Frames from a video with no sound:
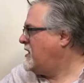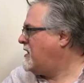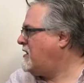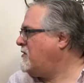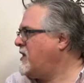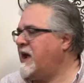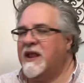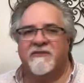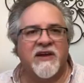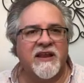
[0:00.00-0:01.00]
All
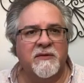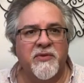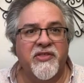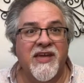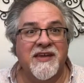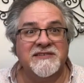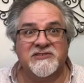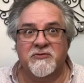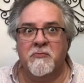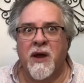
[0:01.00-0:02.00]
right, I've got a couple things
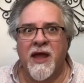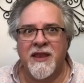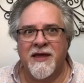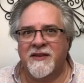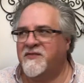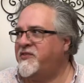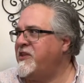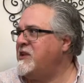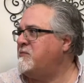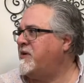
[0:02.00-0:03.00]
that you might not have
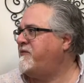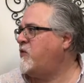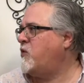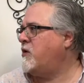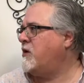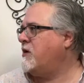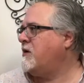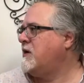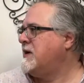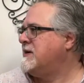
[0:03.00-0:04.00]
seen before.